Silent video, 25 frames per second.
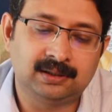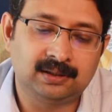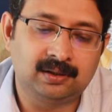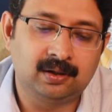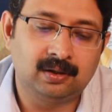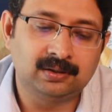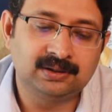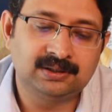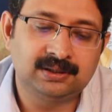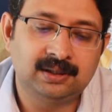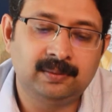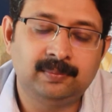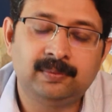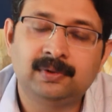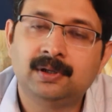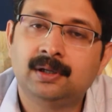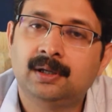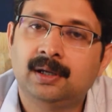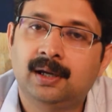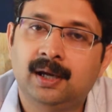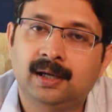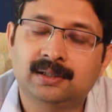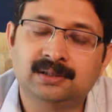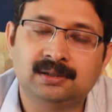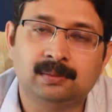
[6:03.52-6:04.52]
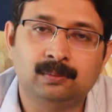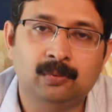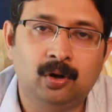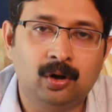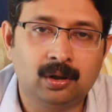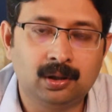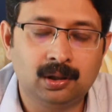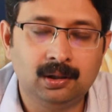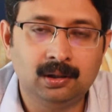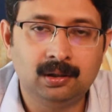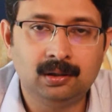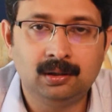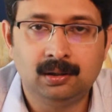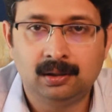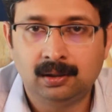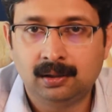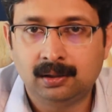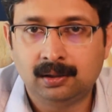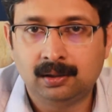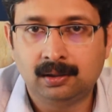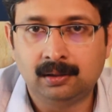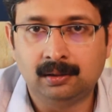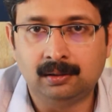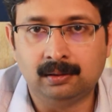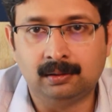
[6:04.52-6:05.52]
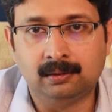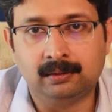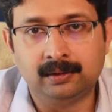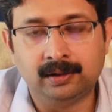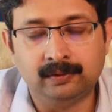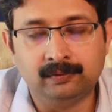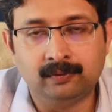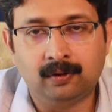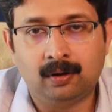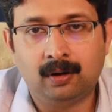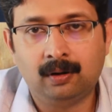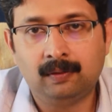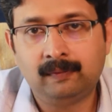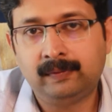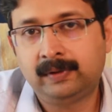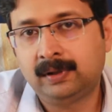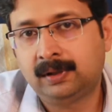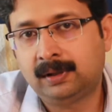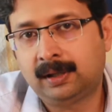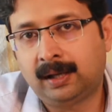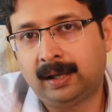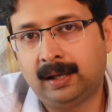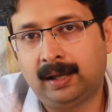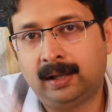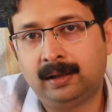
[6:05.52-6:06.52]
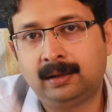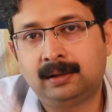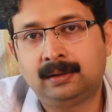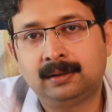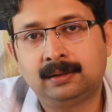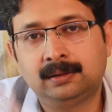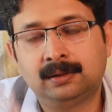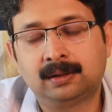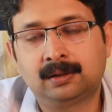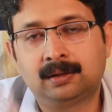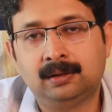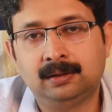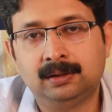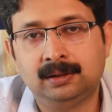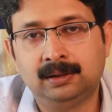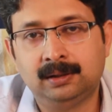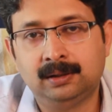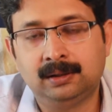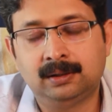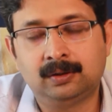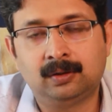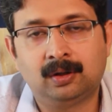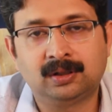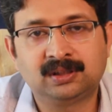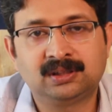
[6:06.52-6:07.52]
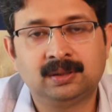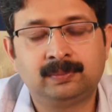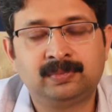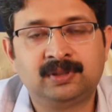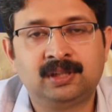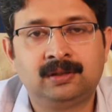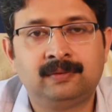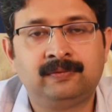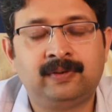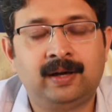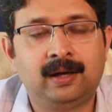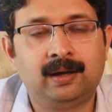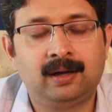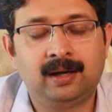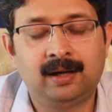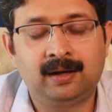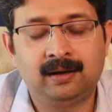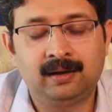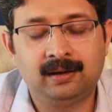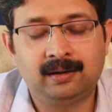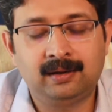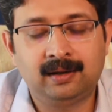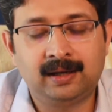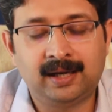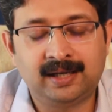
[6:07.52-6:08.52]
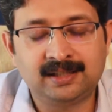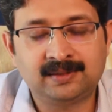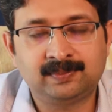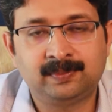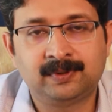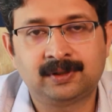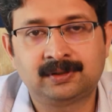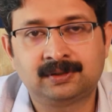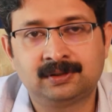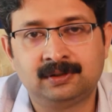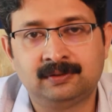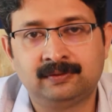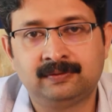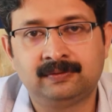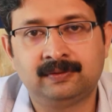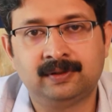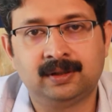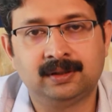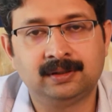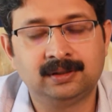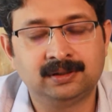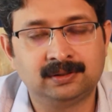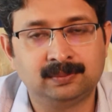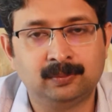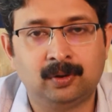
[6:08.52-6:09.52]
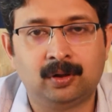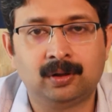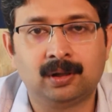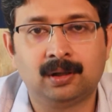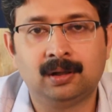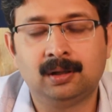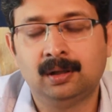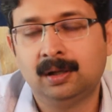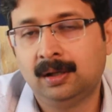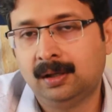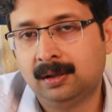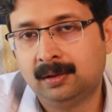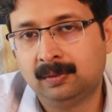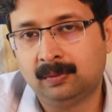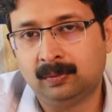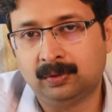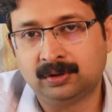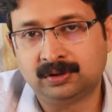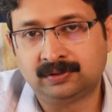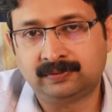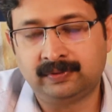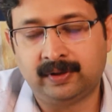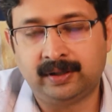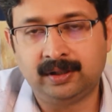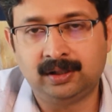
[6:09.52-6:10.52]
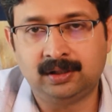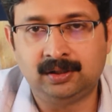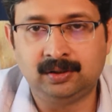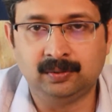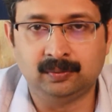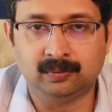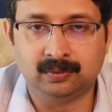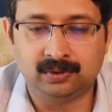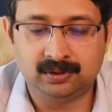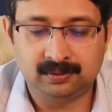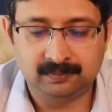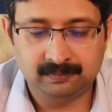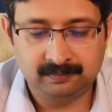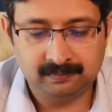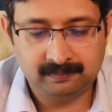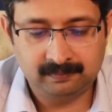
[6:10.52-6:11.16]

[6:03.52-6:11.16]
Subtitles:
a concept, as a model, evolved, and the conceptual aspects of this model was fine-tuned.